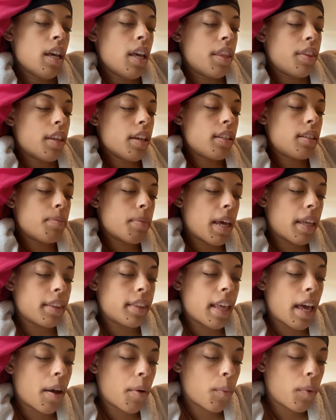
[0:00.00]
This meant
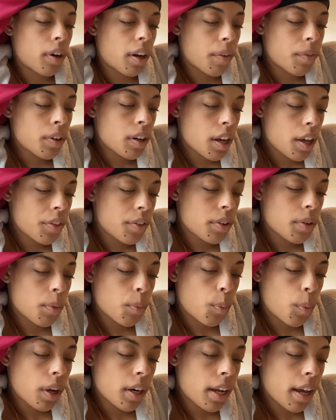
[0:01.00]
that
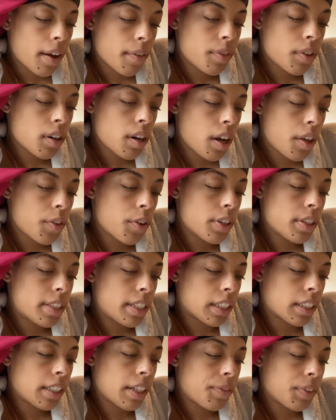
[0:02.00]
whatever other
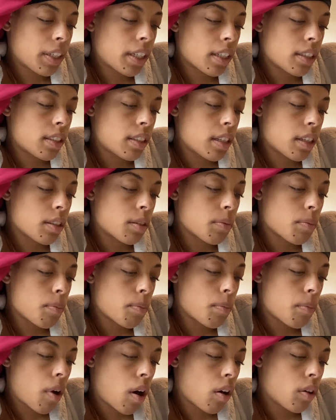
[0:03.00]
significances
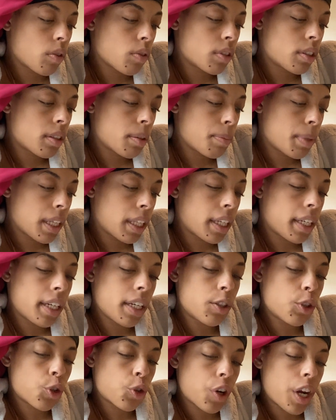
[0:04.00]
Mongol
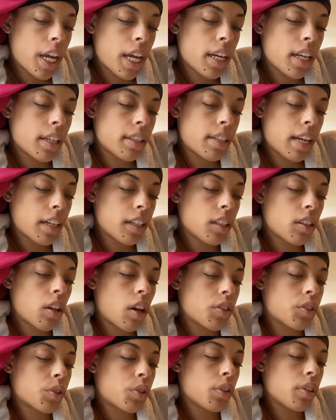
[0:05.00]
stability, trade, and
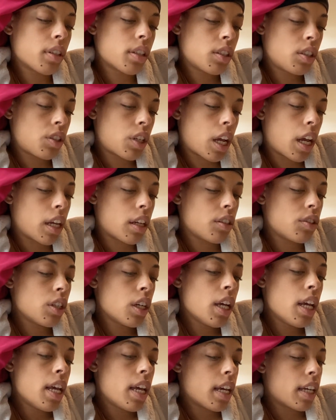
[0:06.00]
technological exchange,
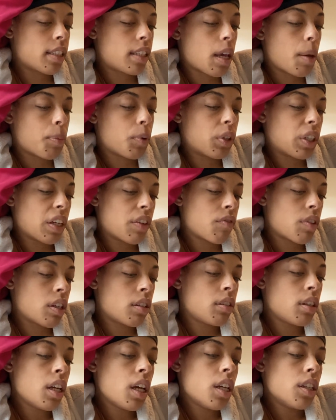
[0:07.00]
example
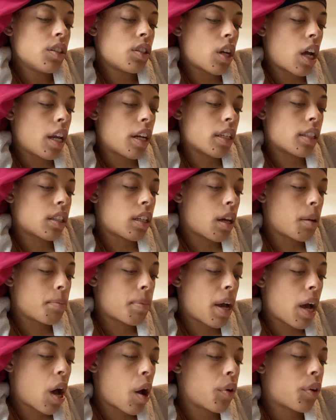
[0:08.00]
given, China's
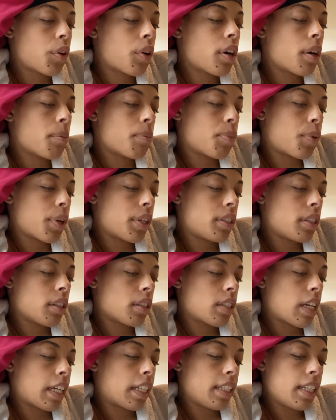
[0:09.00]
gunpowder and printing
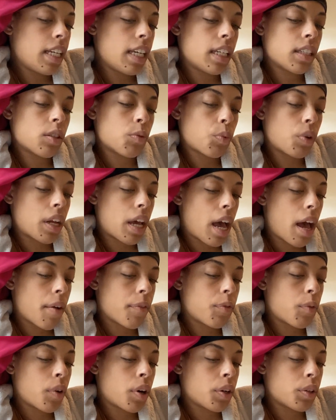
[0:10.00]
techniques would have
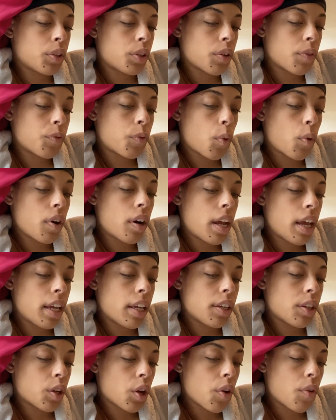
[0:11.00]
for a
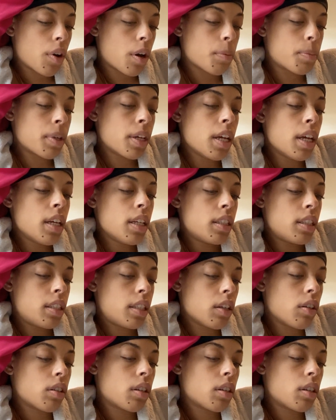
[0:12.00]
Europe still